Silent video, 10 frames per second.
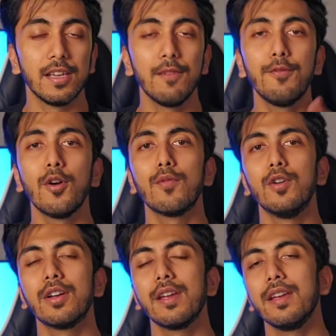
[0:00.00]
If you are
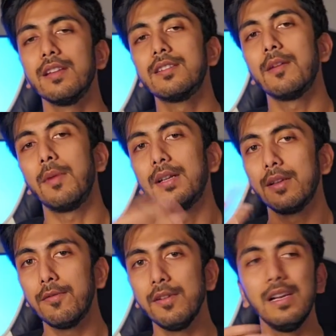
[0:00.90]
working in some
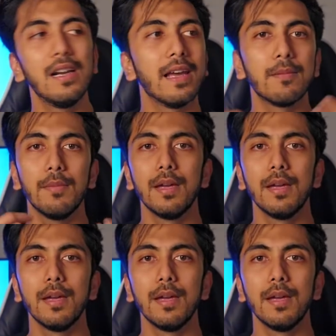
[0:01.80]
other field like